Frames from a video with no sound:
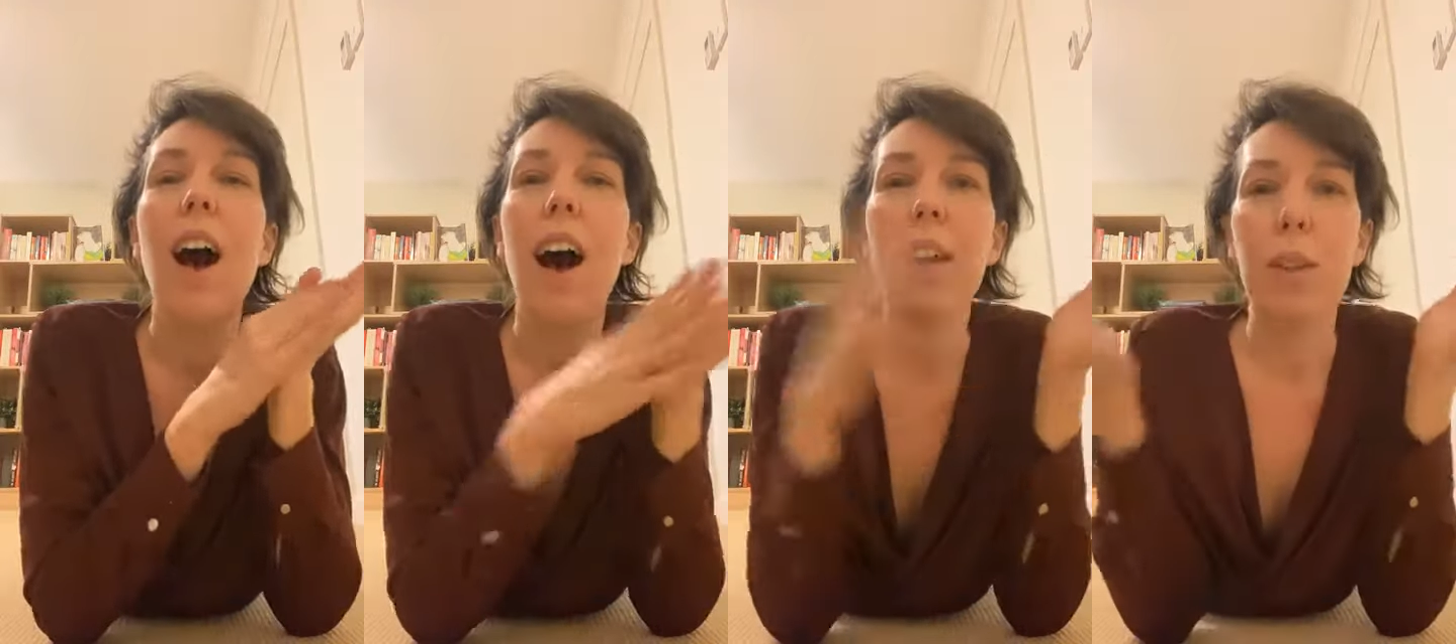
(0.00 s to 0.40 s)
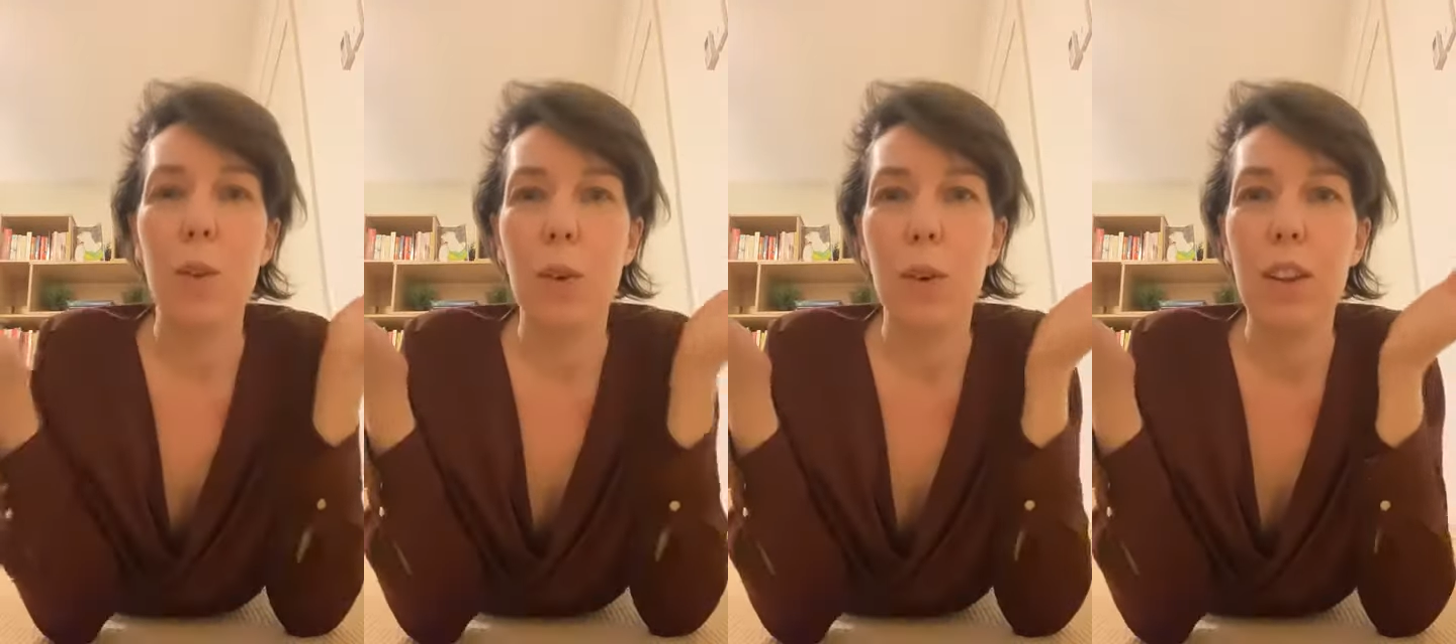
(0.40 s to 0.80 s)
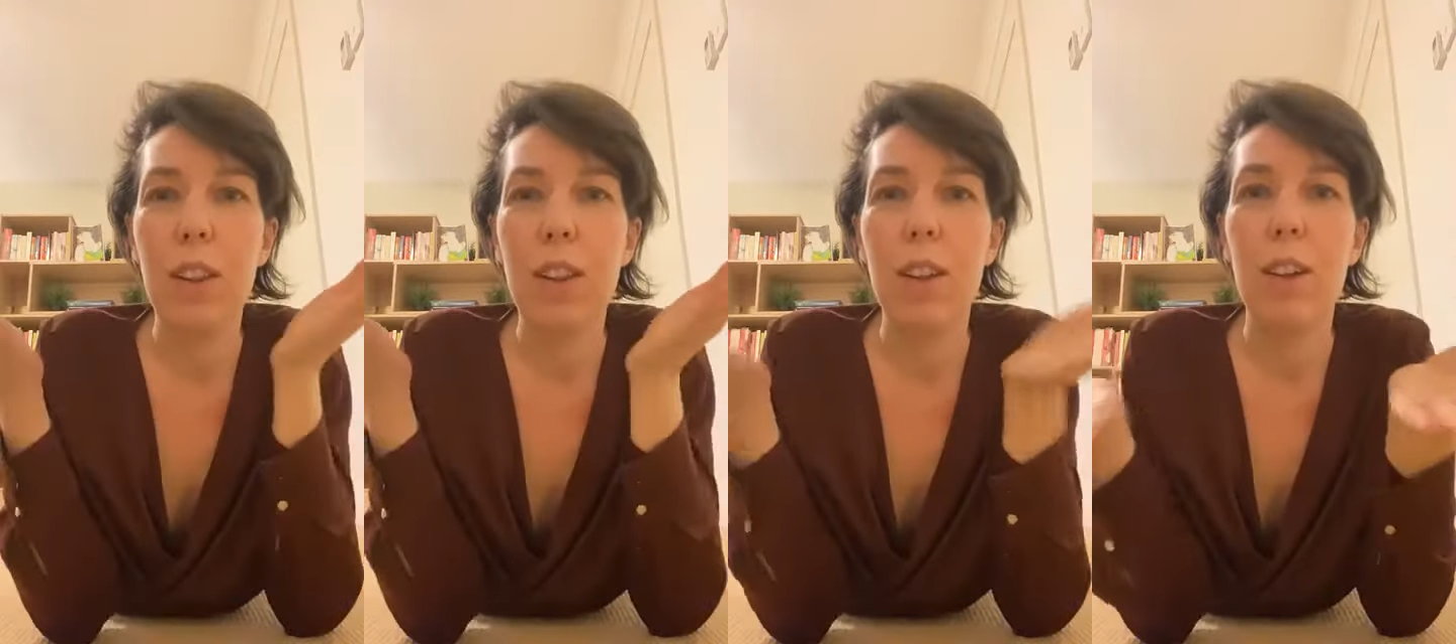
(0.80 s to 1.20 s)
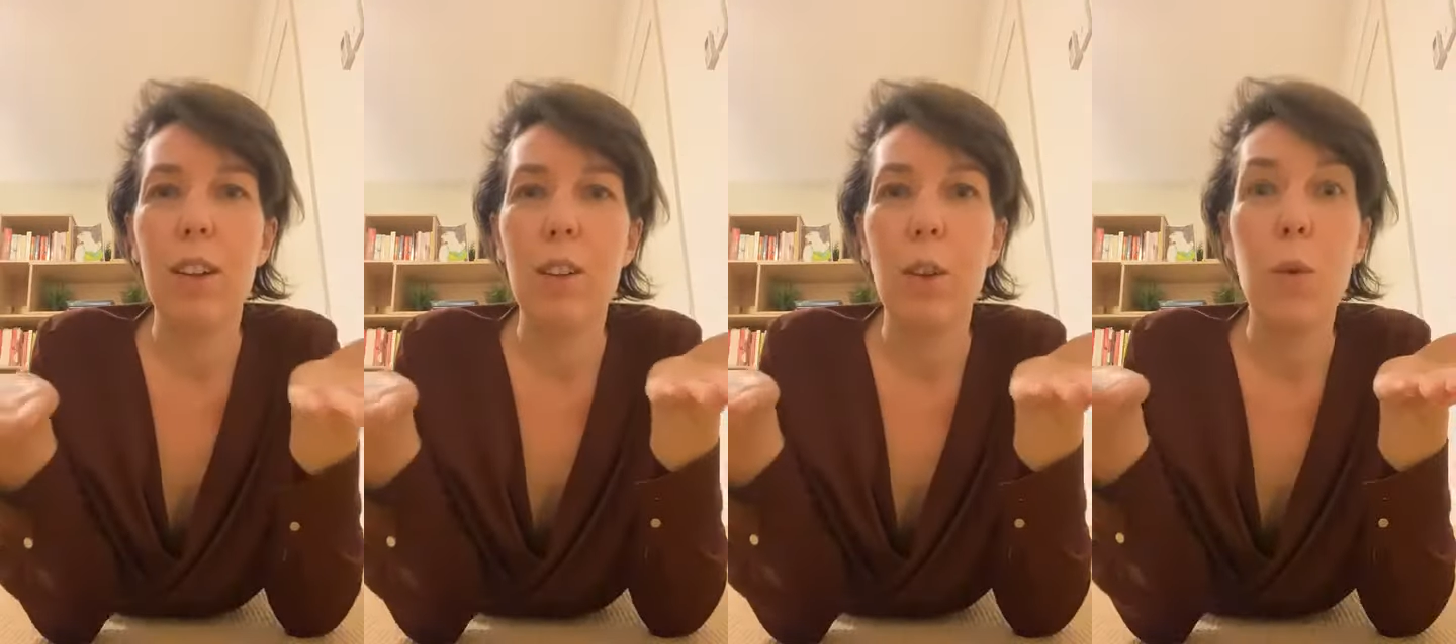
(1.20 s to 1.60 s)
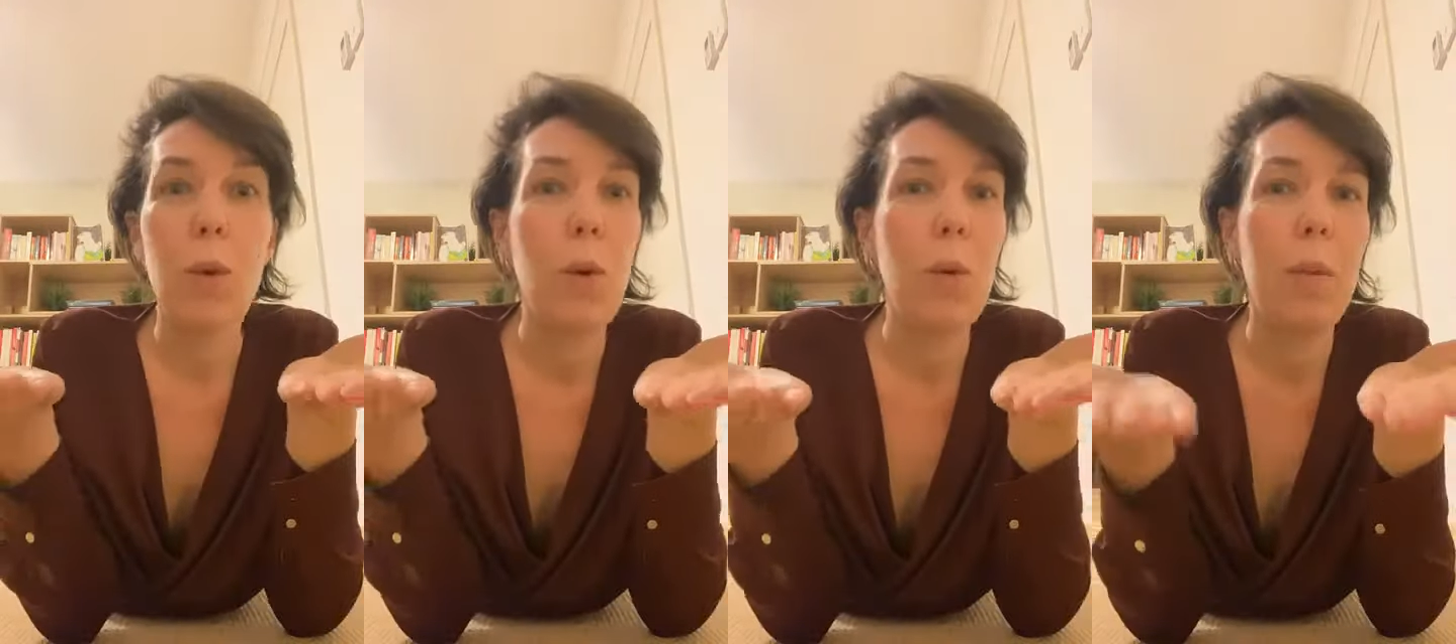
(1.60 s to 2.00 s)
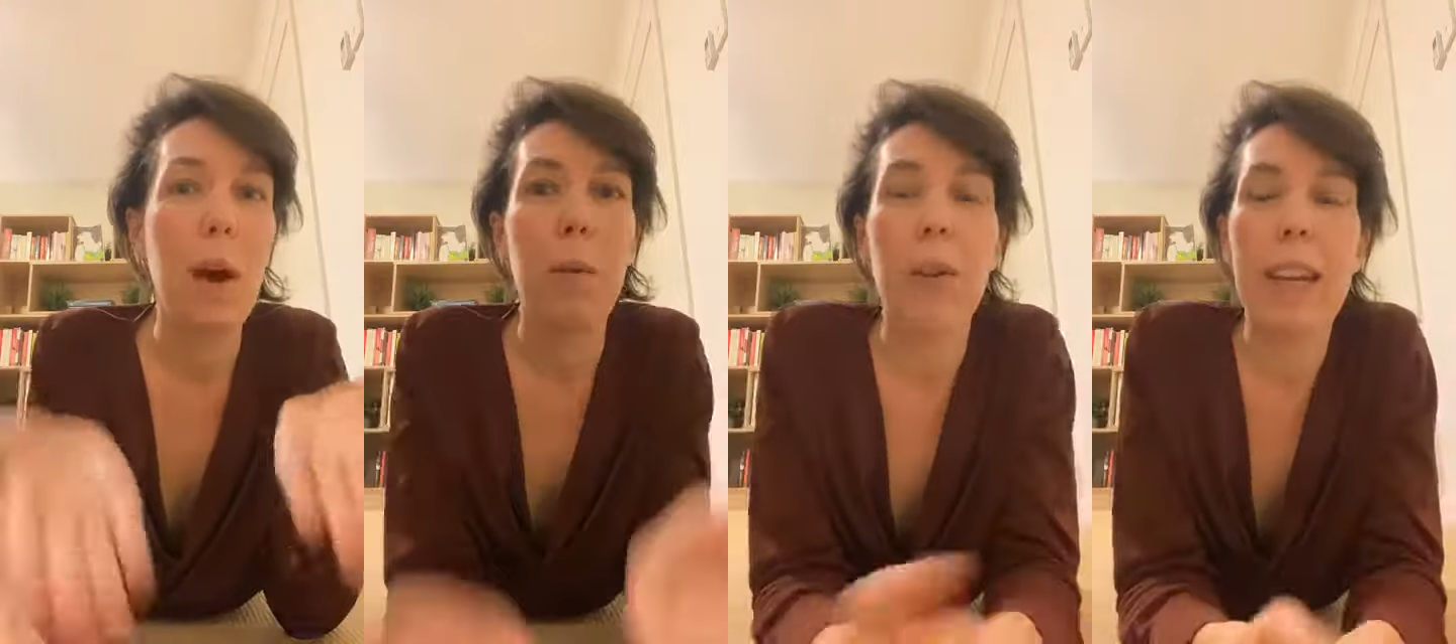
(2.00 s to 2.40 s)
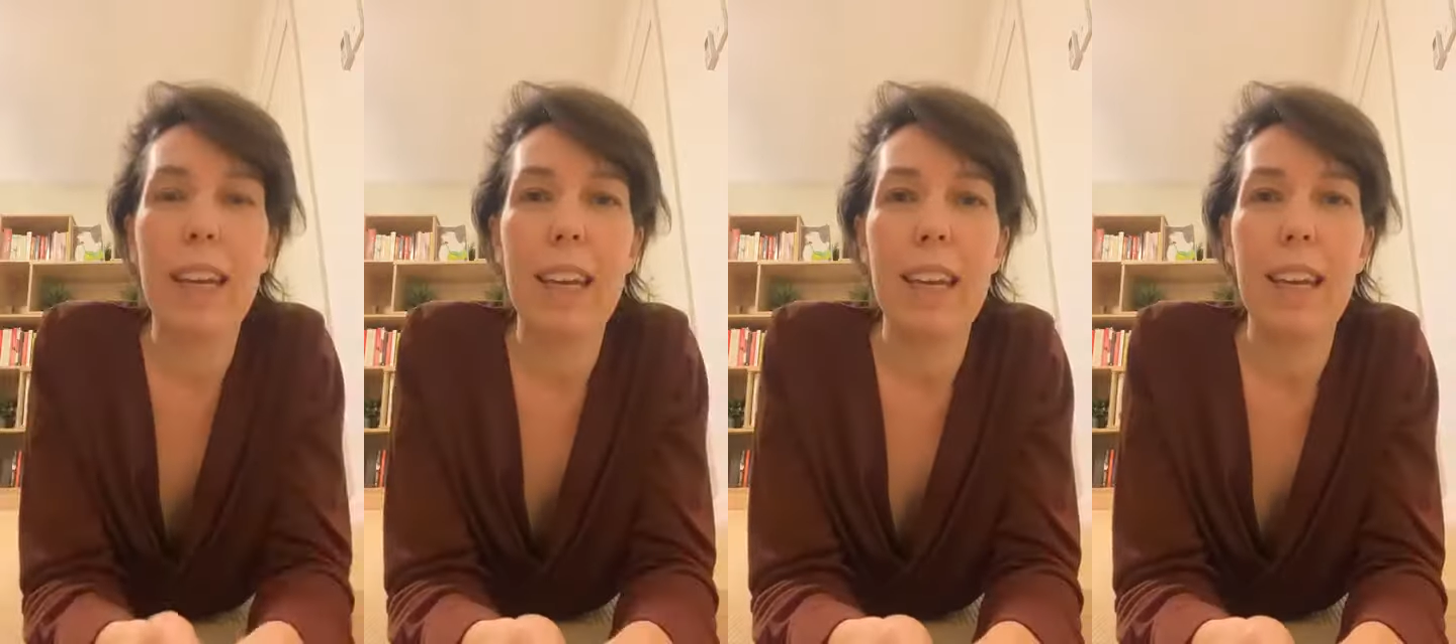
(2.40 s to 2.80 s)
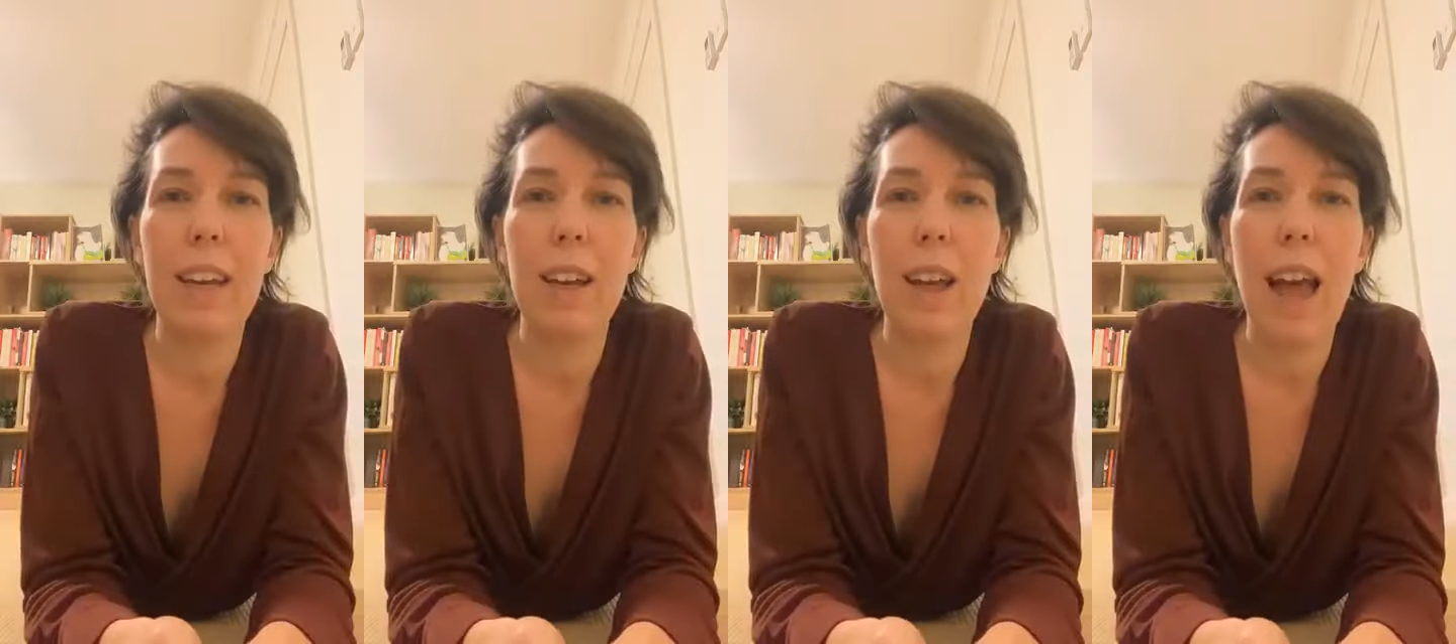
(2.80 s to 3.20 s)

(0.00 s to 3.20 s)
I thought that you all might want to hear